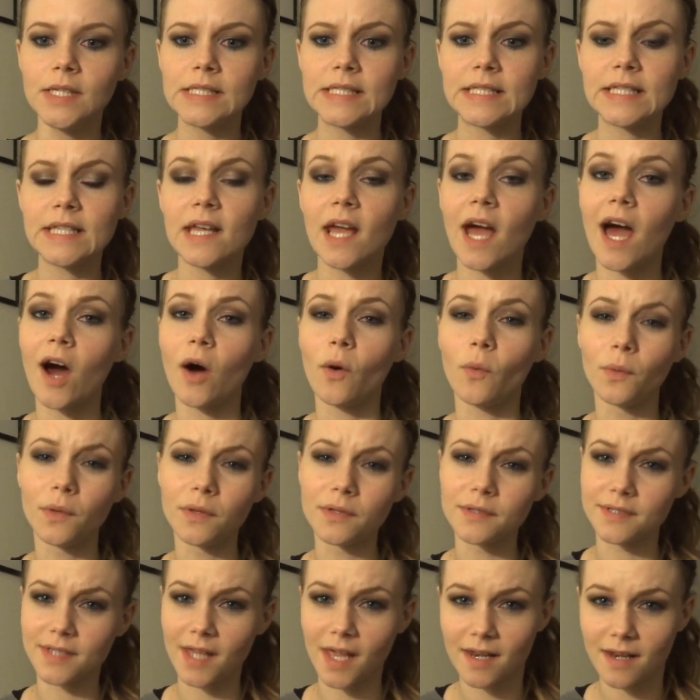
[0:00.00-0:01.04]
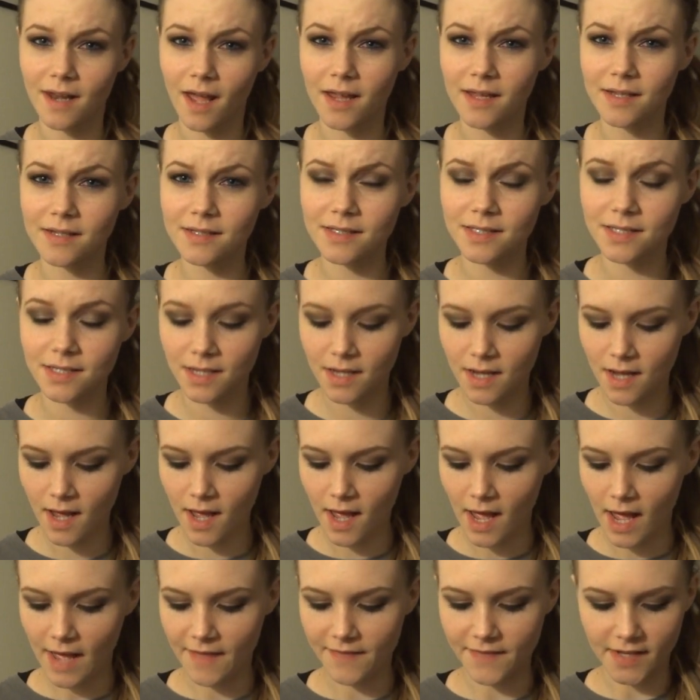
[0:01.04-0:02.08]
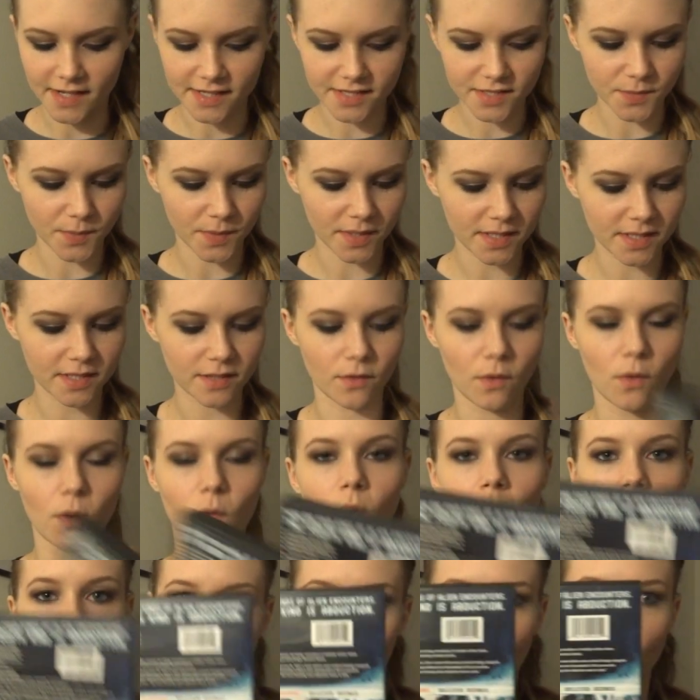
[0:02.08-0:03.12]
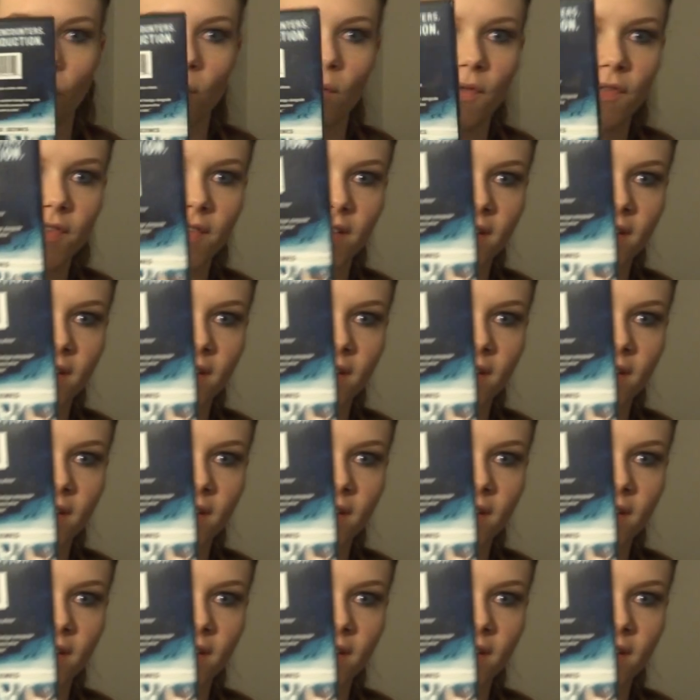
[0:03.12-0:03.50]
see owls at night, and that's what the whole owl